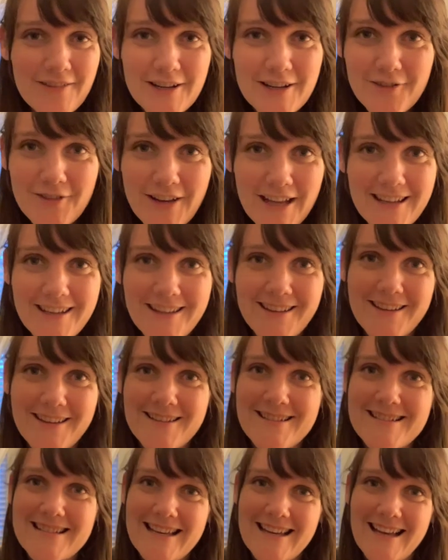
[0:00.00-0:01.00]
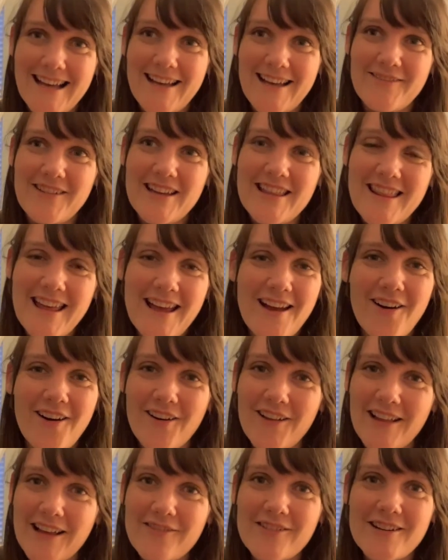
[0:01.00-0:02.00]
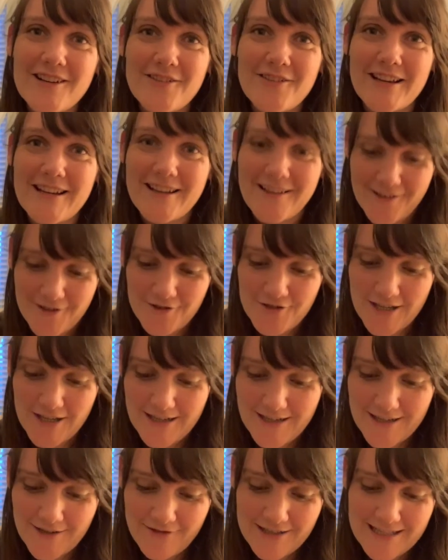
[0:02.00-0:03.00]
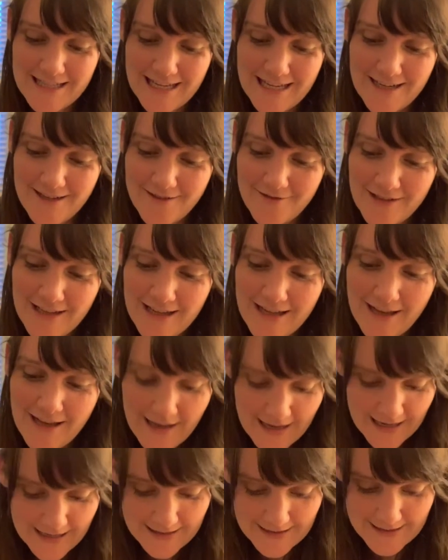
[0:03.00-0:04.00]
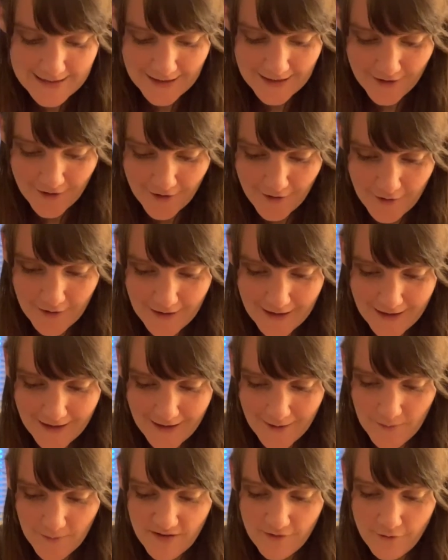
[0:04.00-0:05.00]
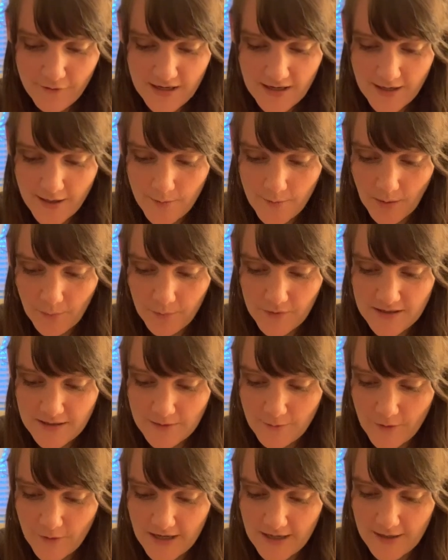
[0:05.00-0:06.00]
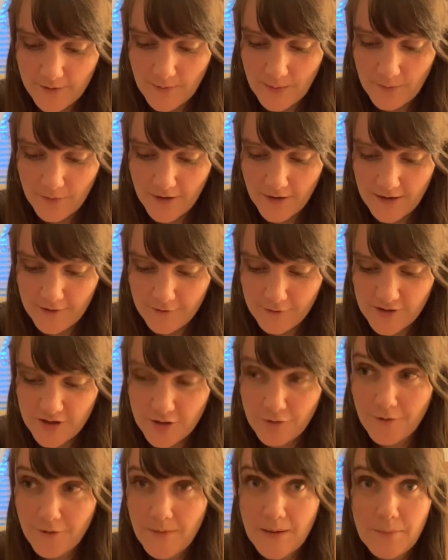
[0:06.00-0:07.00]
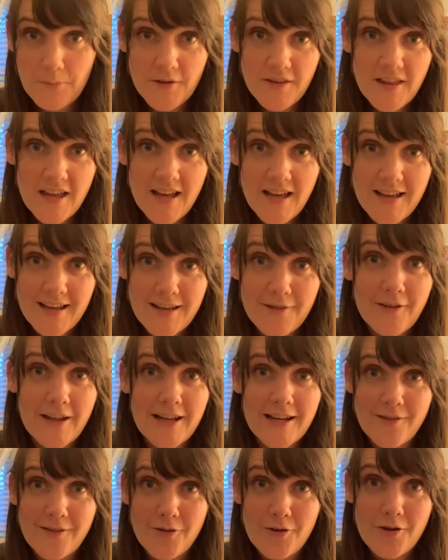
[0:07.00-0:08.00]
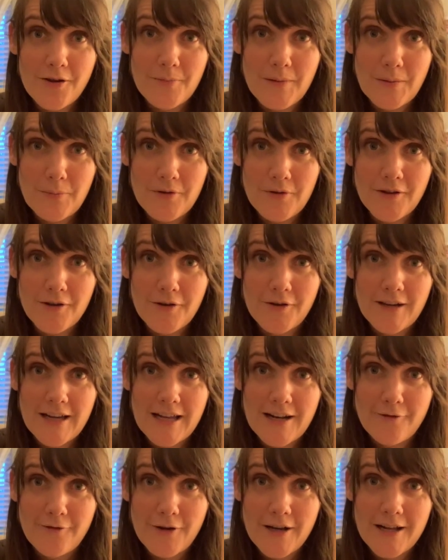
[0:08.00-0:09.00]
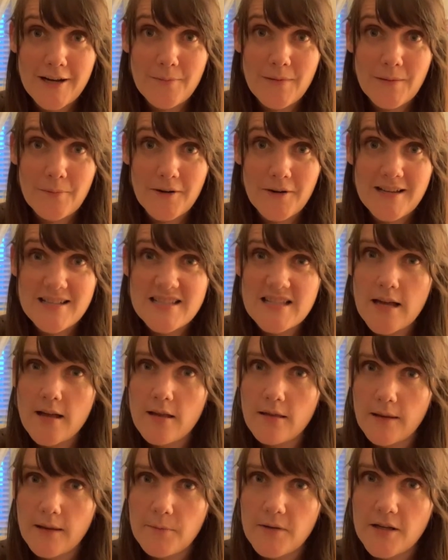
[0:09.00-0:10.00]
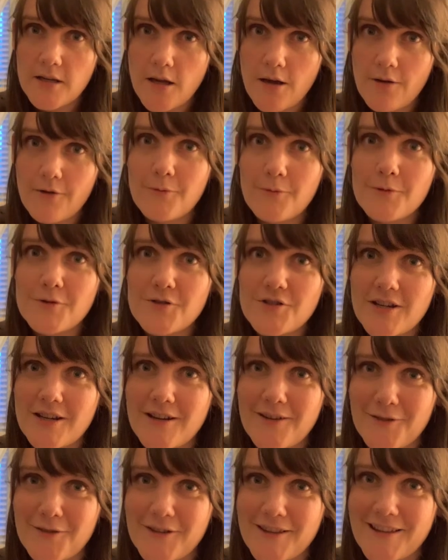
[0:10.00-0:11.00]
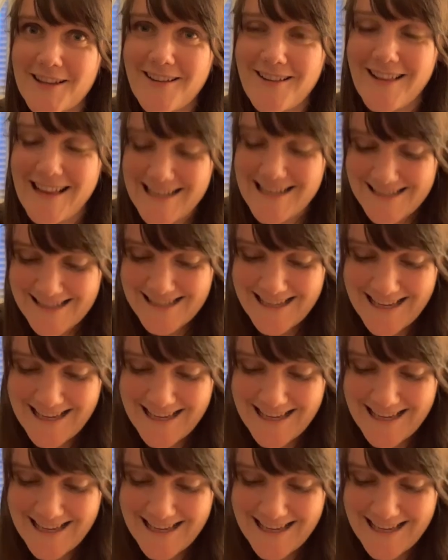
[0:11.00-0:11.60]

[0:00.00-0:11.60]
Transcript: irregulars, and they all have an irregular genitive and dative. And so if we can come up with some way to remember that, if any of you come up with a creative way to memorize that, let me know and we'll share it with the class.